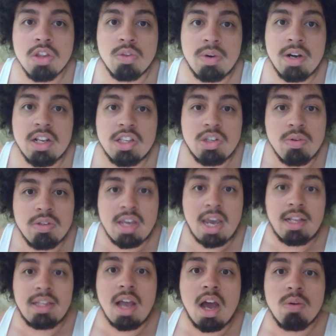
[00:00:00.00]
three to two
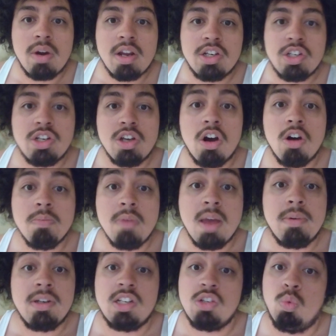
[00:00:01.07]
takedown ratio,
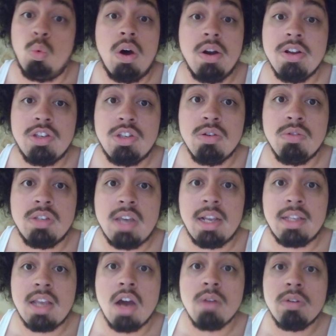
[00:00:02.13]
maybe just one to two
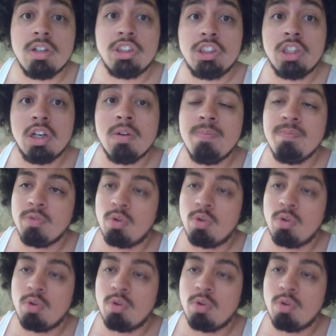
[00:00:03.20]
takedown ratio,